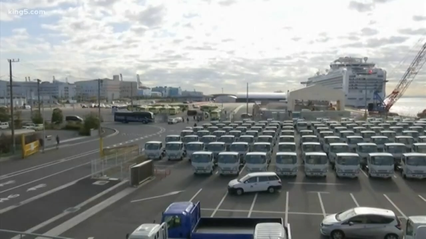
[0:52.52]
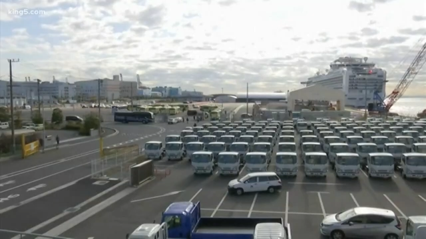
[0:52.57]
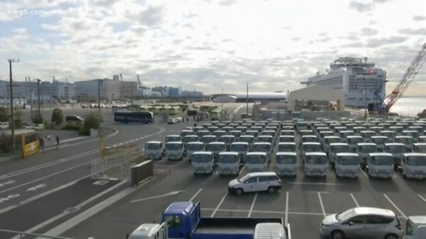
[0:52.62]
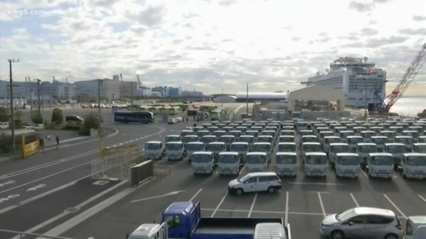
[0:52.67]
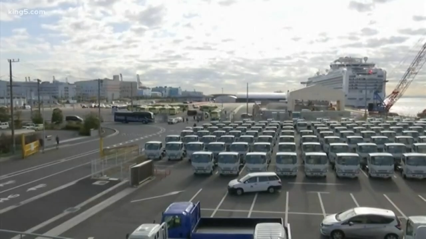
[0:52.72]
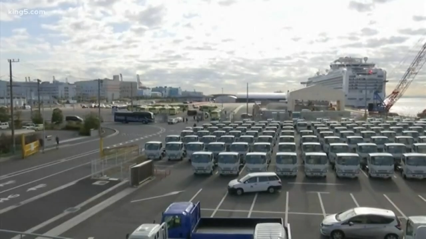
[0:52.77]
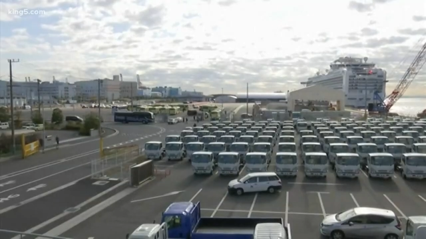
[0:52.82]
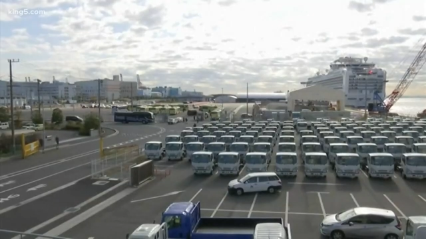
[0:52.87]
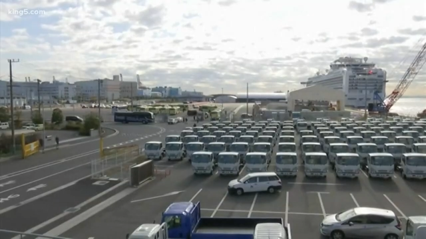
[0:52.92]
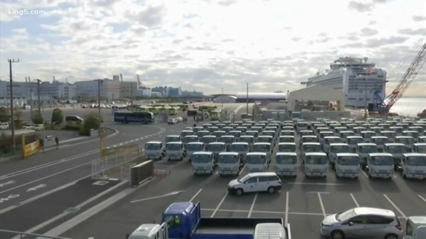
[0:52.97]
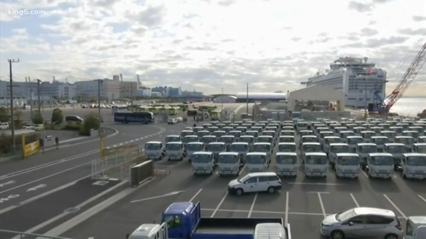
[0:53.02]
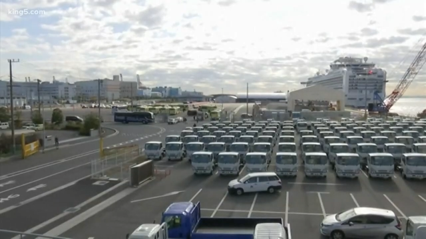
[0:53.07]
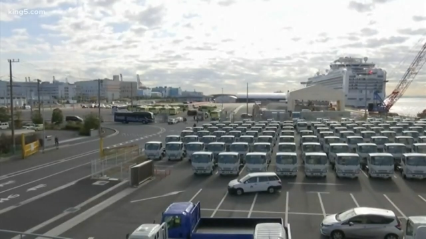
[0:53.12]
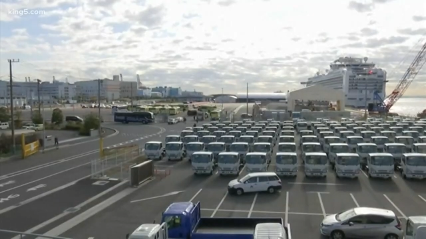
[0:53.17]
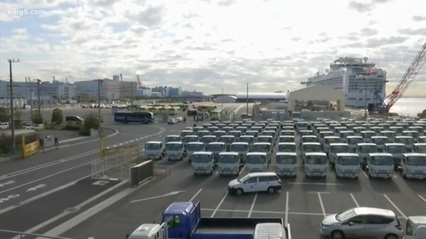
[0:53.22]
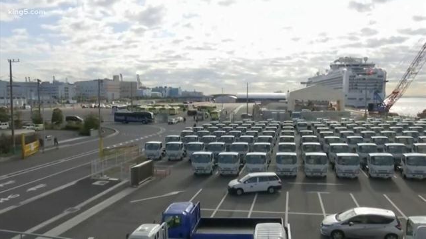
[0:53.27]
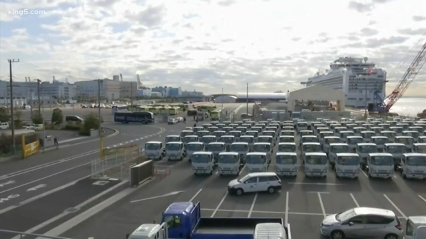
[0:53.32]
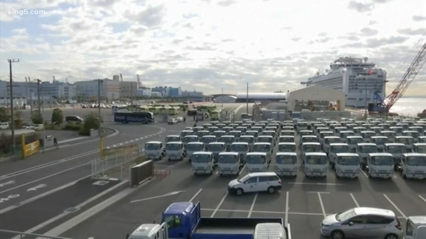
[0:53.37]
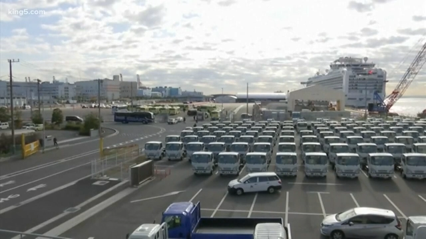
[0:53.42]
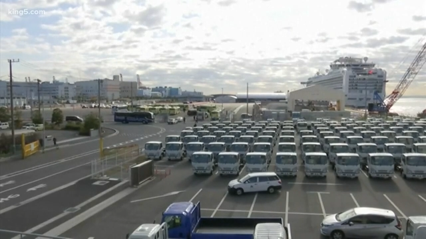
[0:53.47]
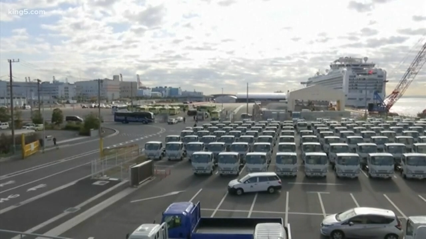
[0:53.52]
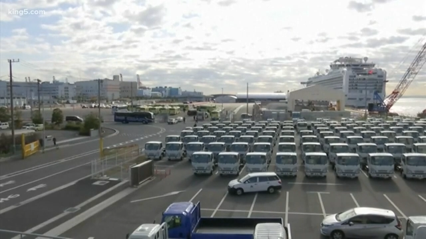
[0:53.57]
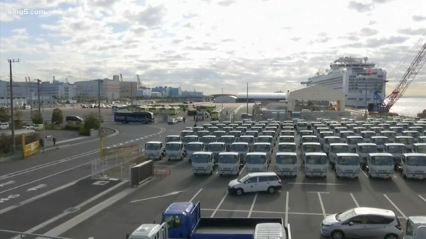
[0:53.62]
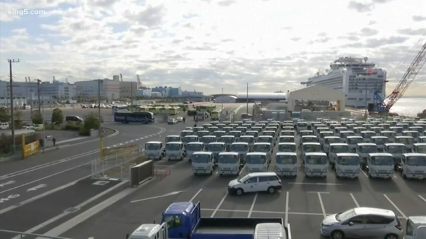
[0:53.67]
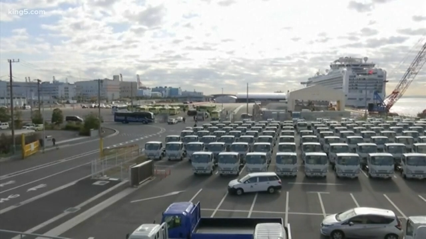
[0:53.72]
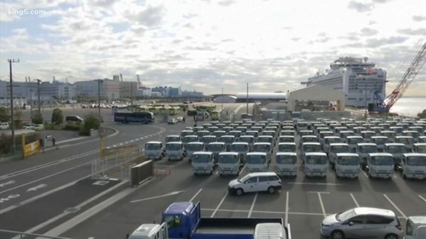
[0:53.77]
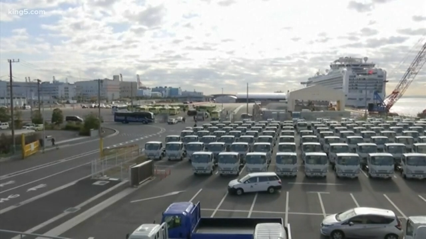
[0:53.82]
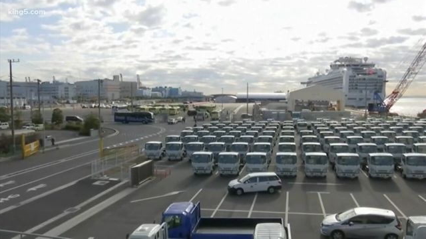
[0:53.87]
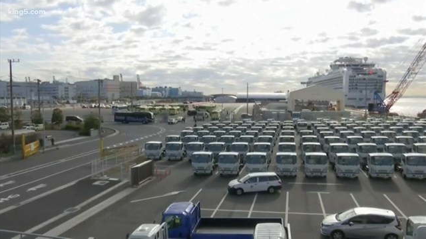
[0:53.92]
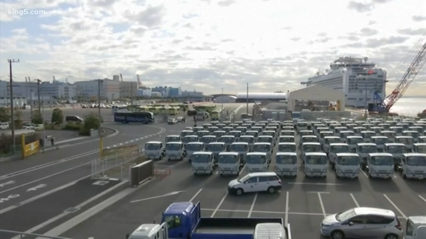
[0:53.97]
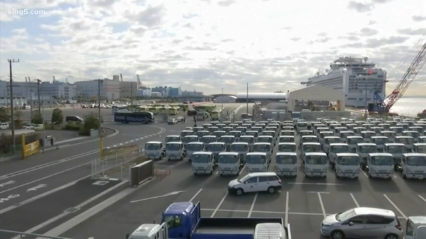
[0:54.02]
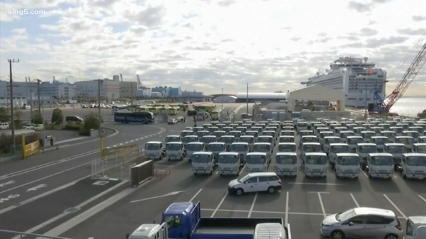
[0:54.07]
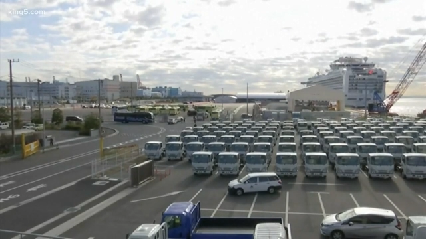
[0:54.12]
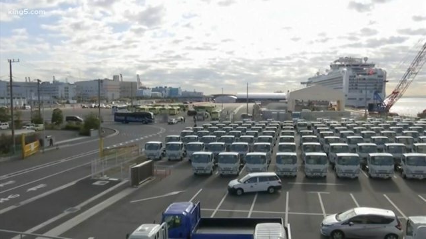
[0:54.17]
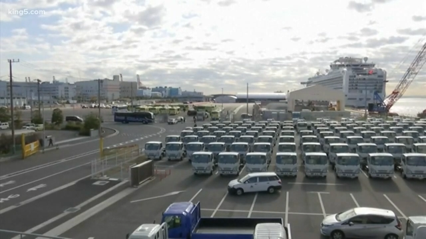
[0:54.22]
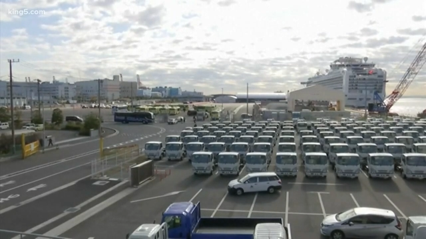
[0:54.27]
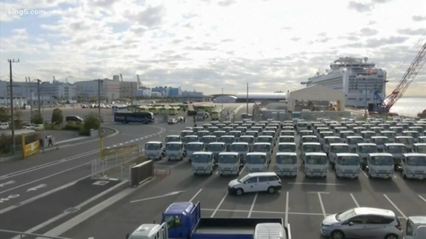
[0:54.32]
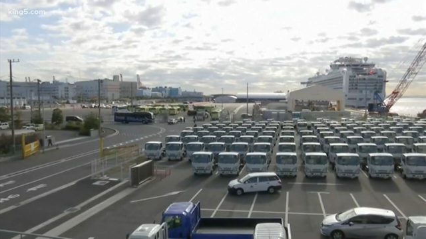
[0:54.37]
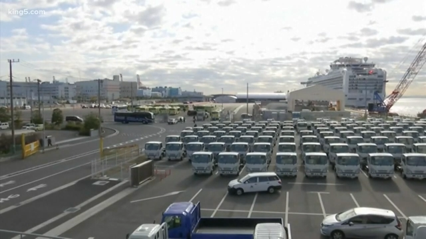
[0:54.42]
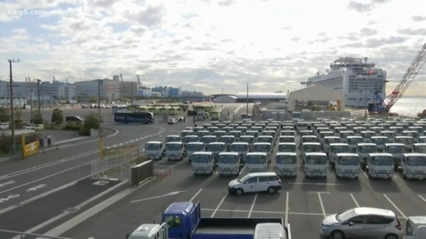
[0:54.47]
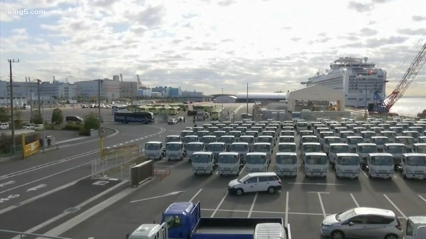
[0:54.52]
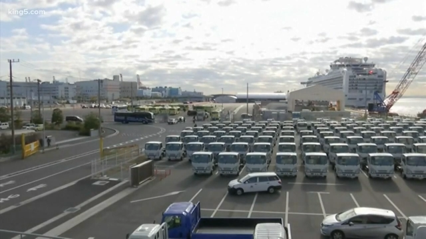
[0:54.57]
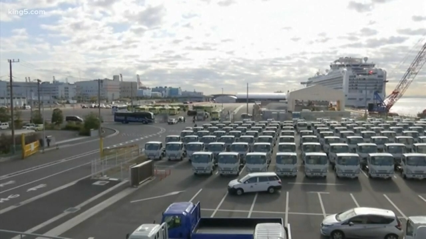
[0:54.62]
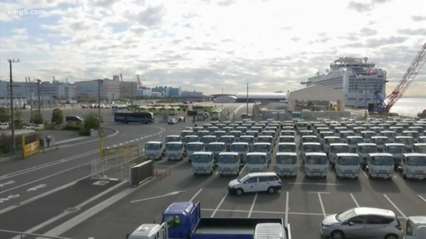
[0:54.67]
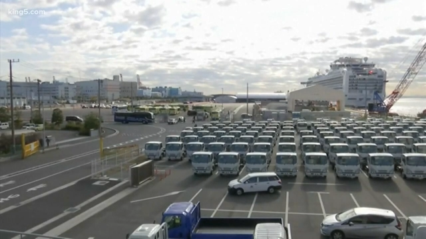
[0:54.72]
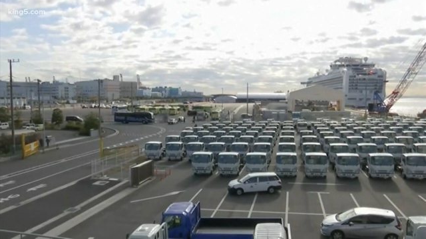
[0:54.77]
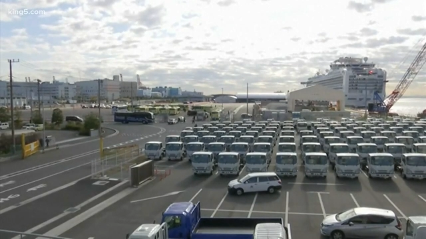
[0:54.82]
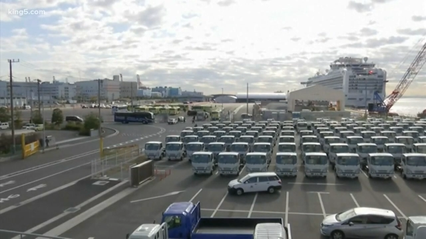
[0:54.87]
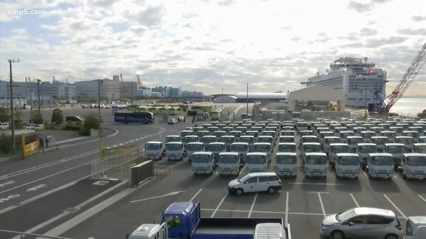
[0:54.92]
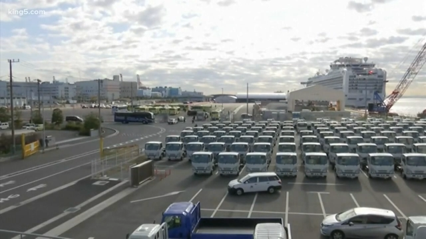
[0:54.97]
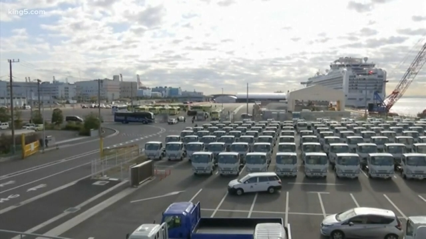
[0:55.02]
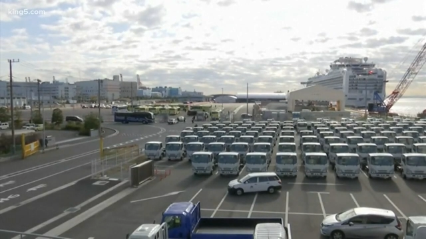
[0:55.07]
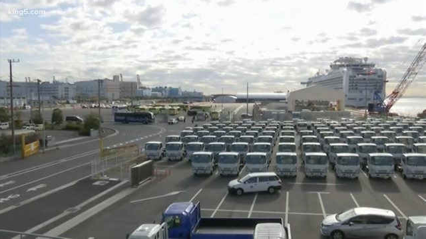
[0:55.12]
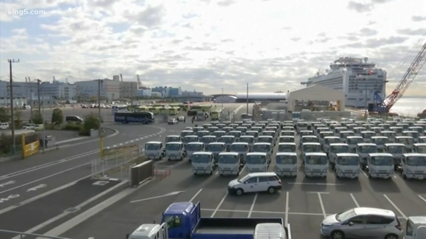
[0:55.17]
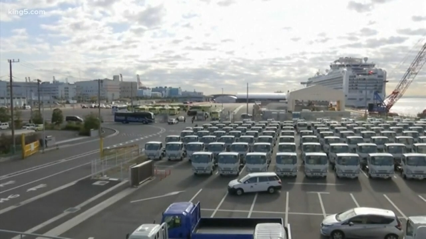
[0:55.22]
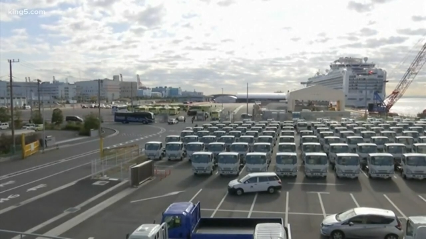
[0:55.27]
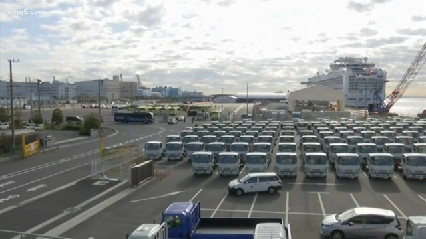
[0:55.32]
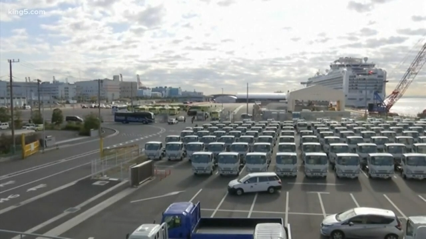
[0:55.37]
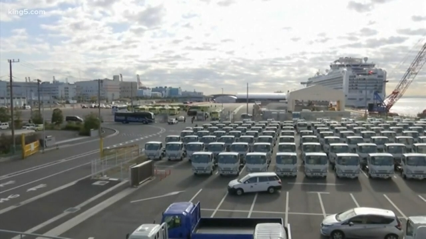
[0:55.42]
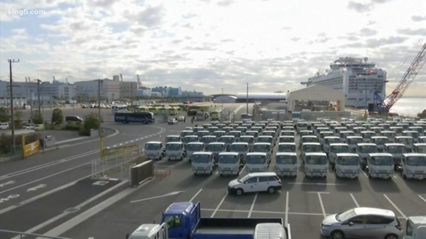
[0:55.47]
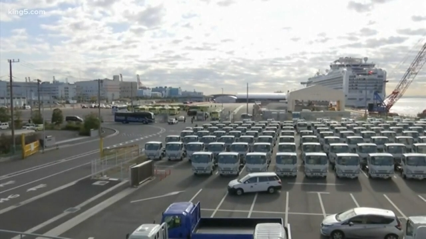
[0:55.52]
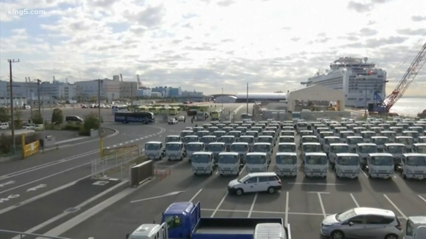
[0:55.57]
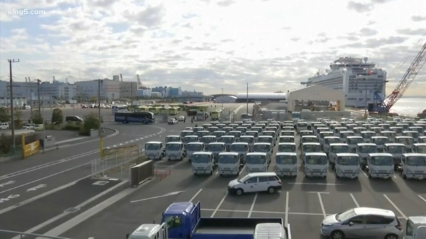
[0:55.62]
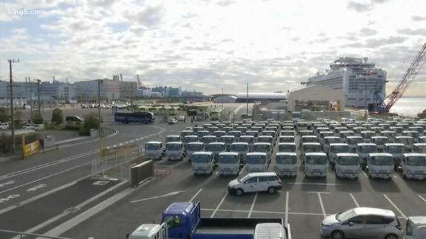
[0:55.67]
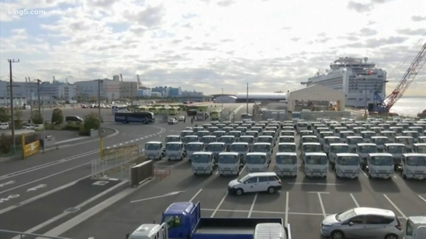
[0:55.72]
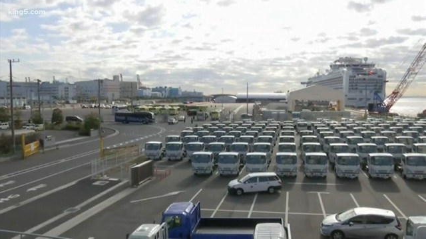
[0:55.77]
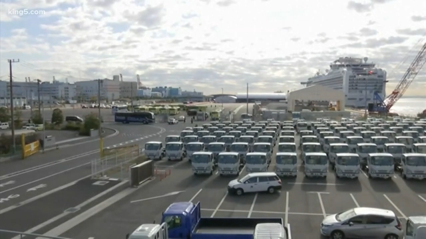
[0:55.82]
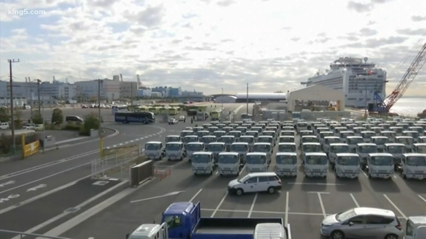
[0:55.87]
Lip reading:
[unreadable: no face in view]